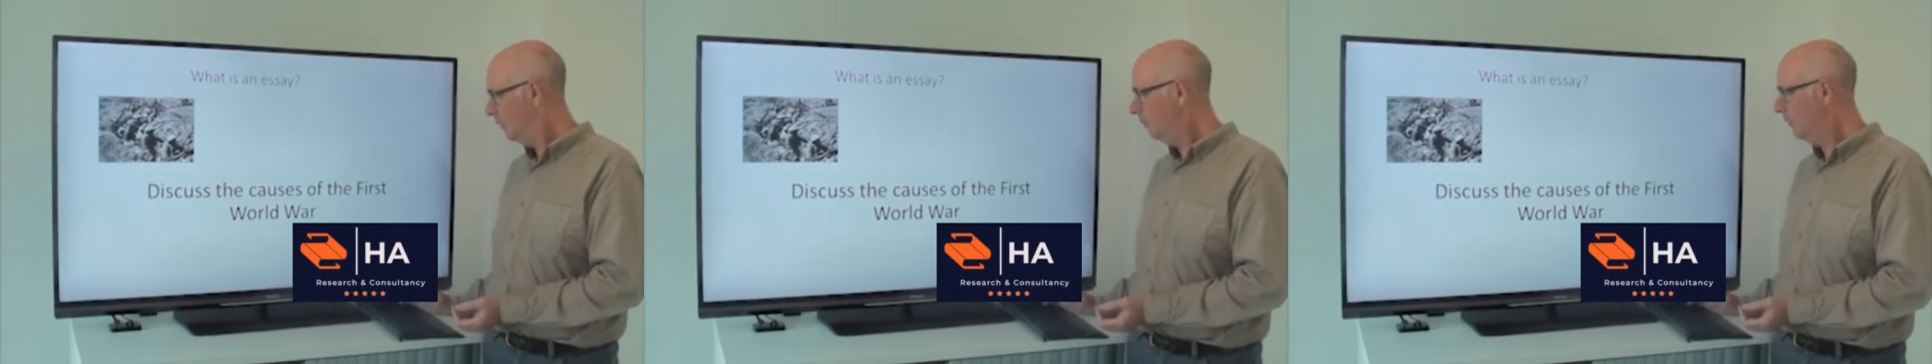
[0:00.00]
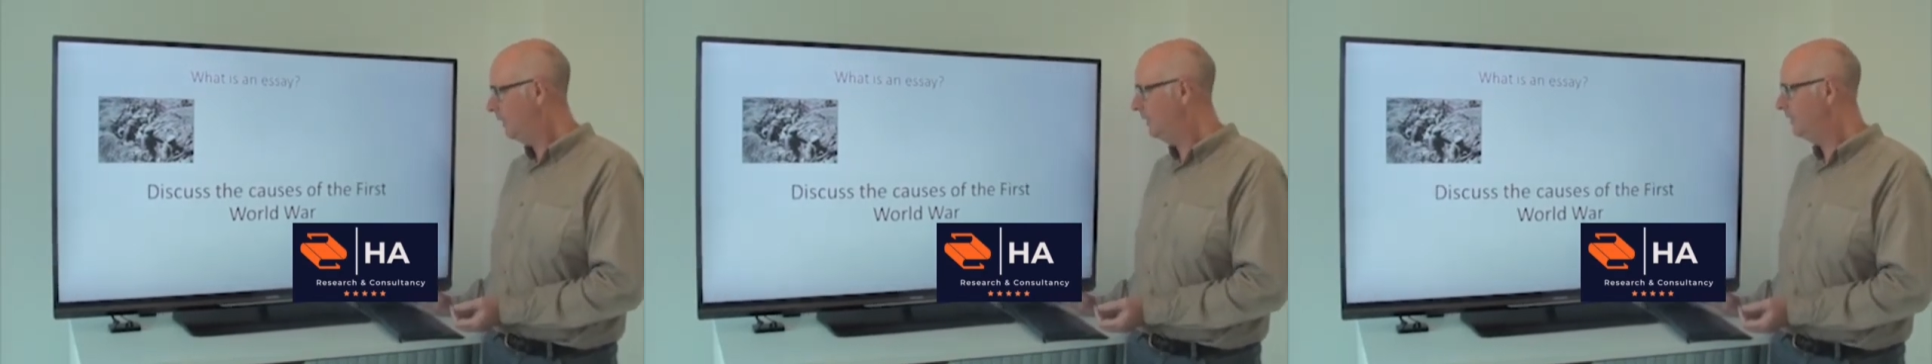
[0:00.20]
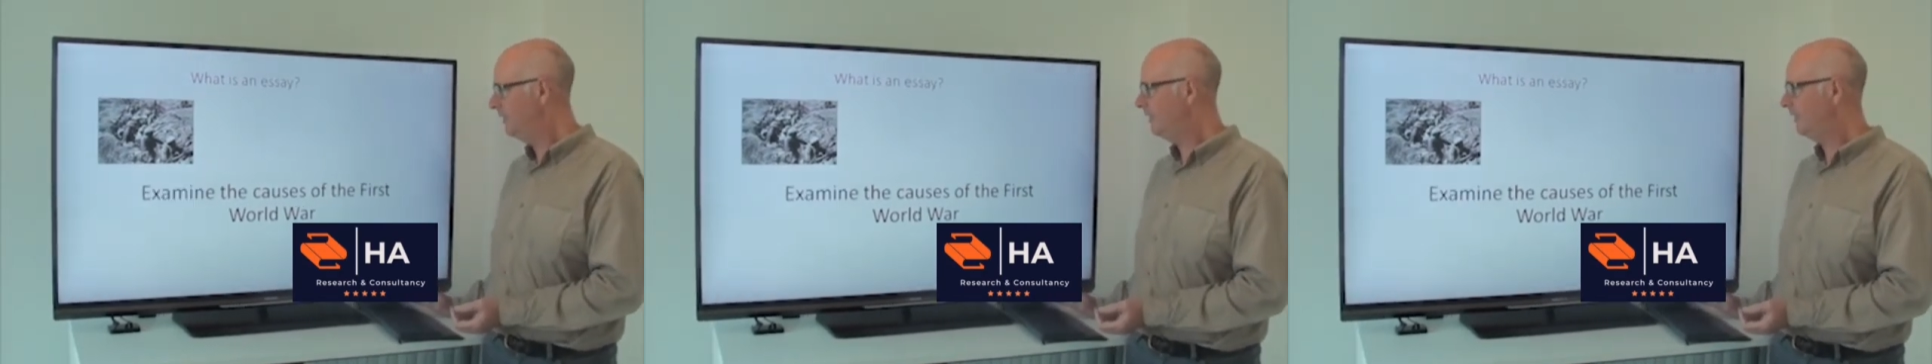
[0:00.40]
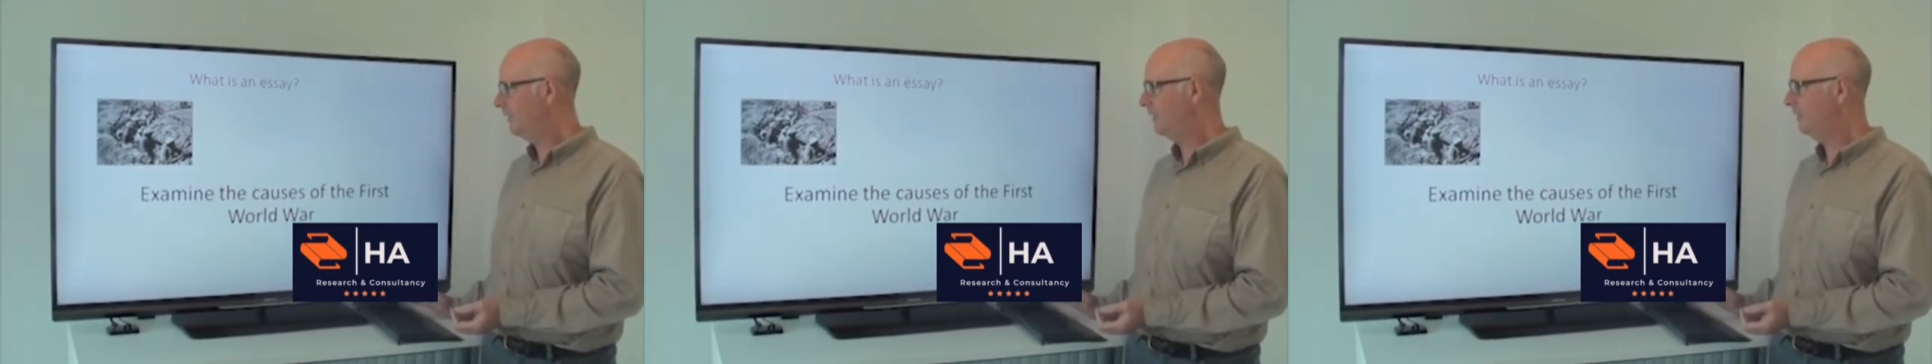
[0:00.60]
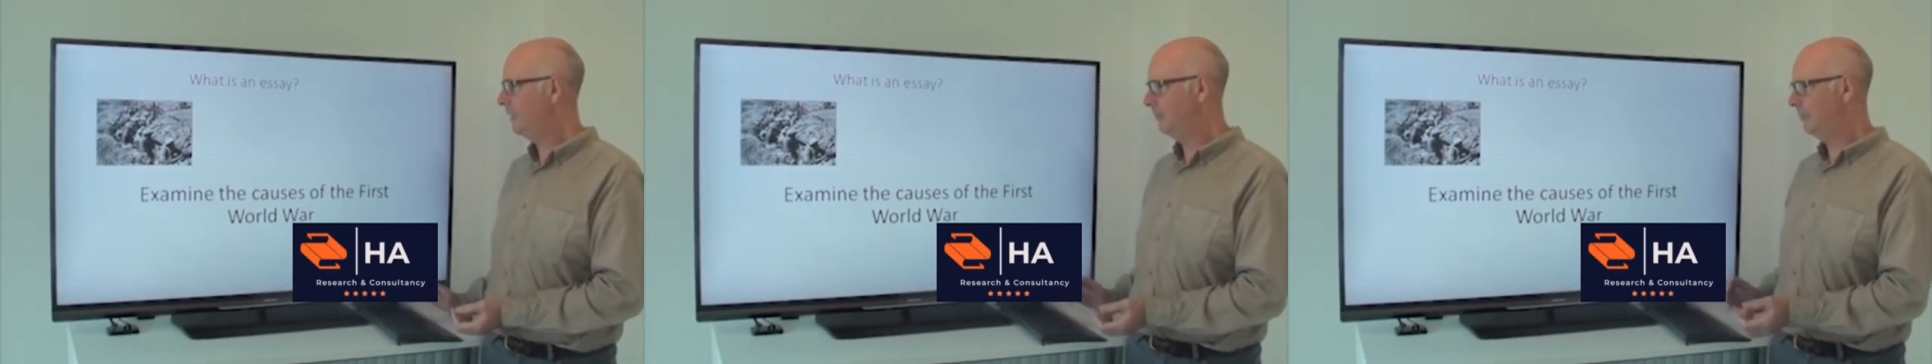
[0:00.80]
which is a
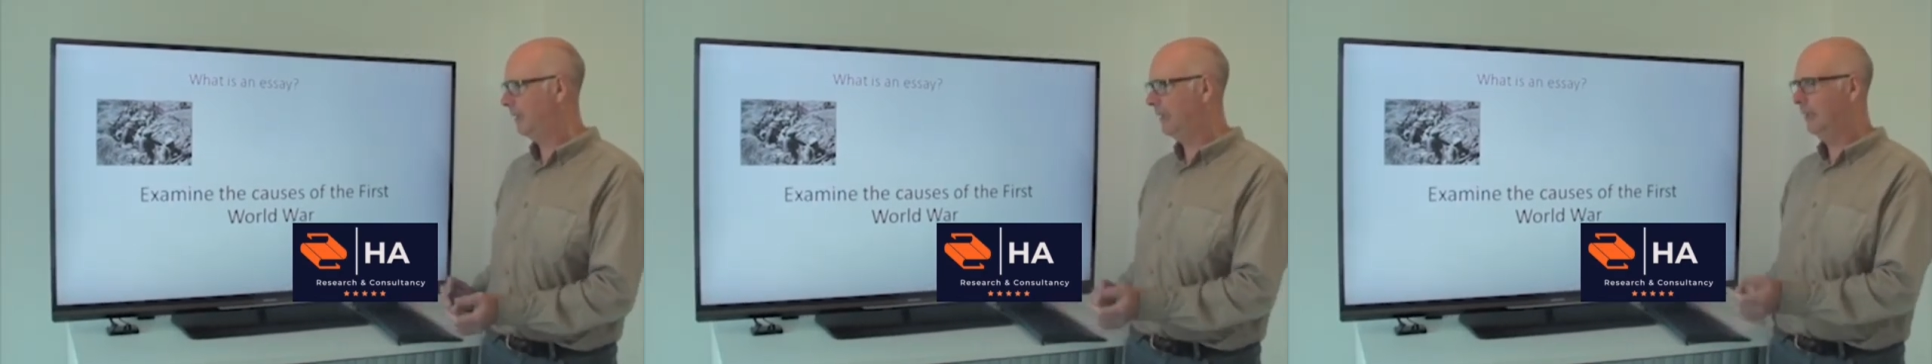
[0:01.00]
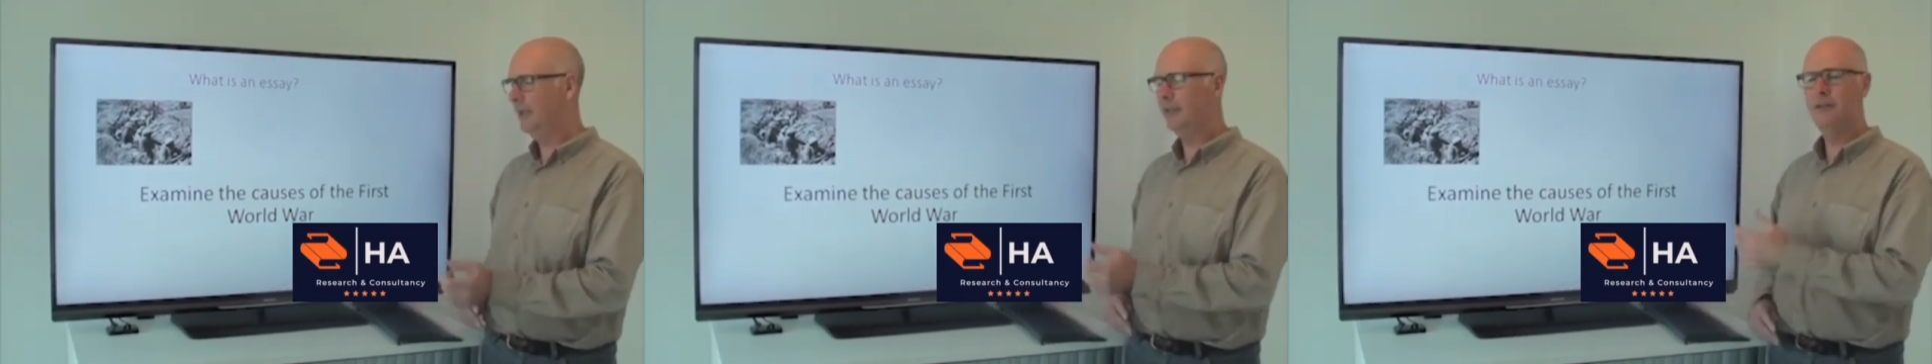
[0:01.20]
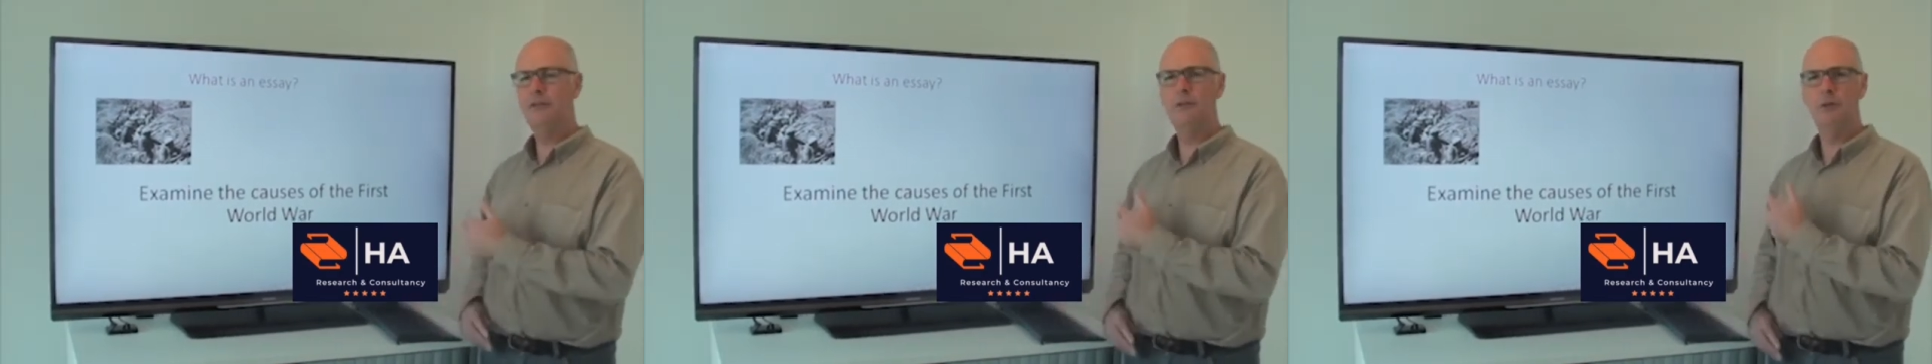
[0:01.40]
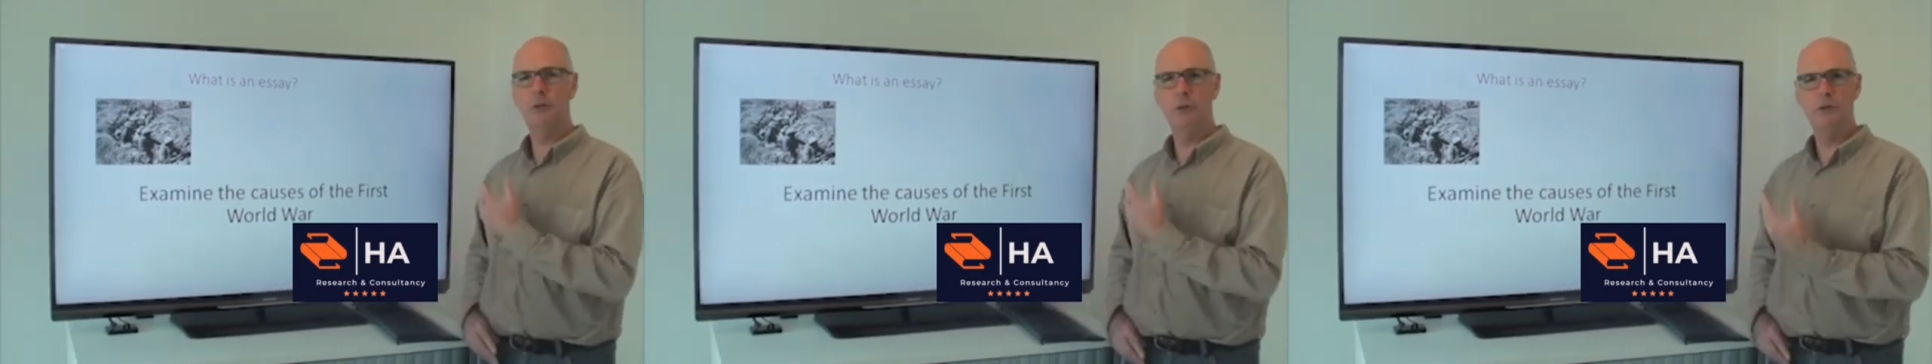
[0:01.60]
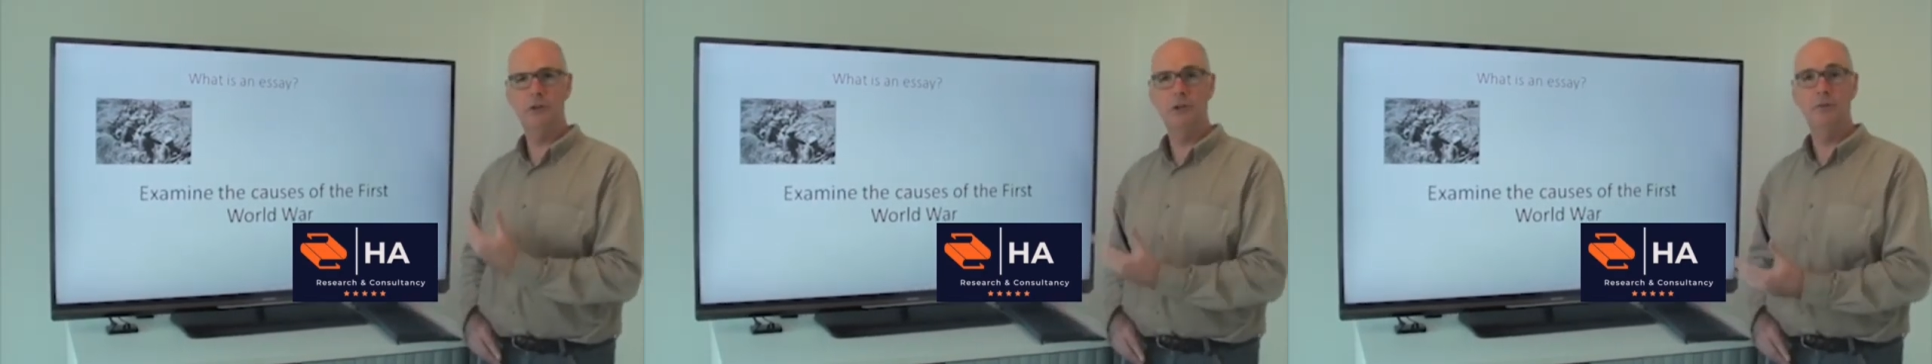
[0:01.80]
similar
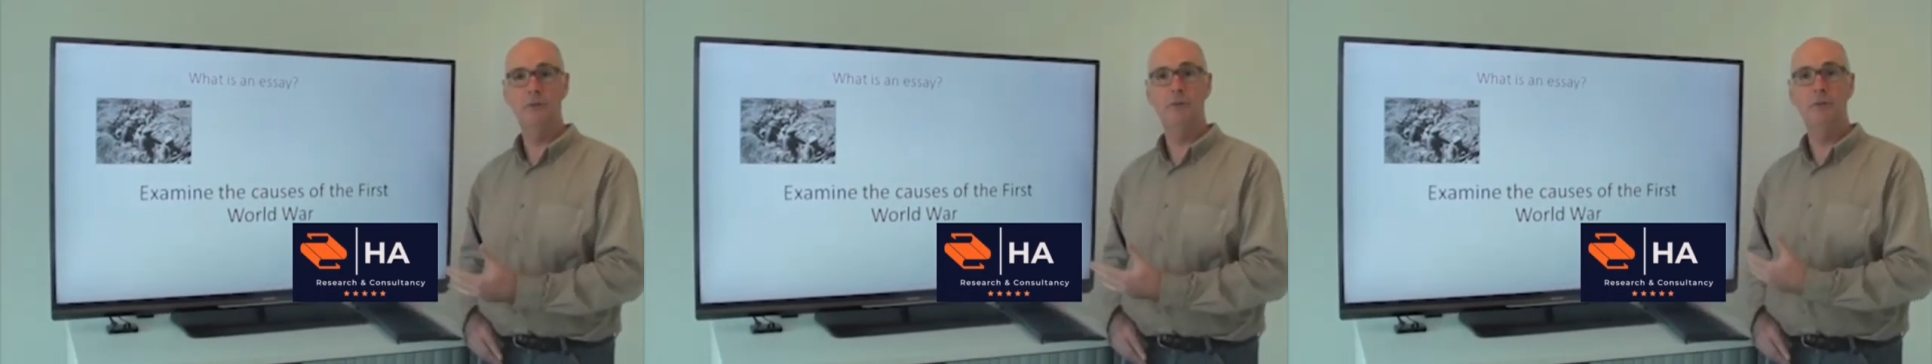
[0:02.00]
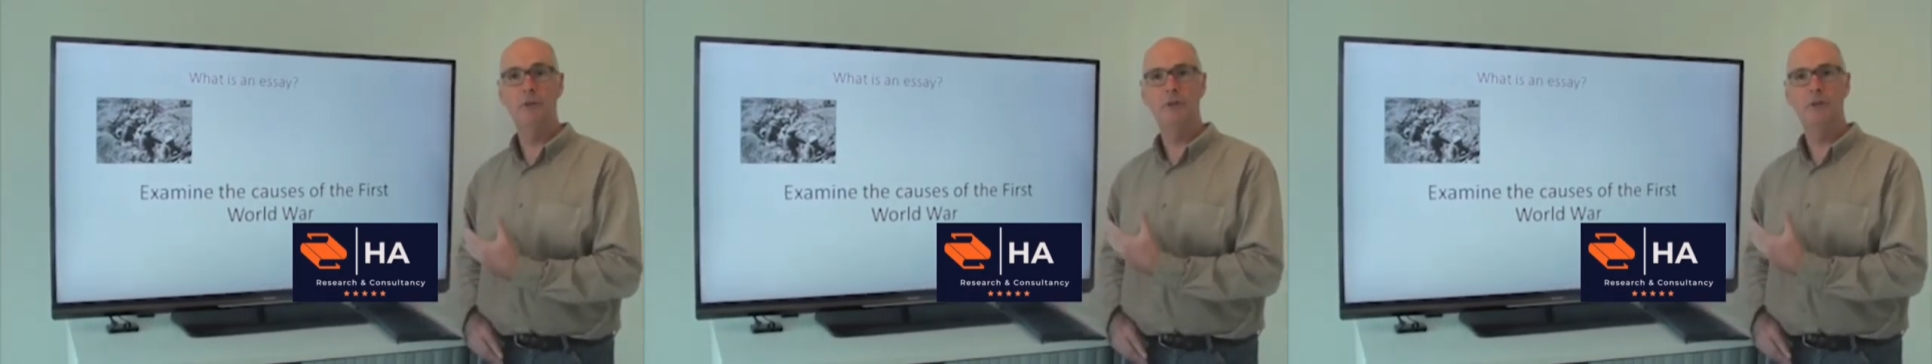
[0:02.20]
sort of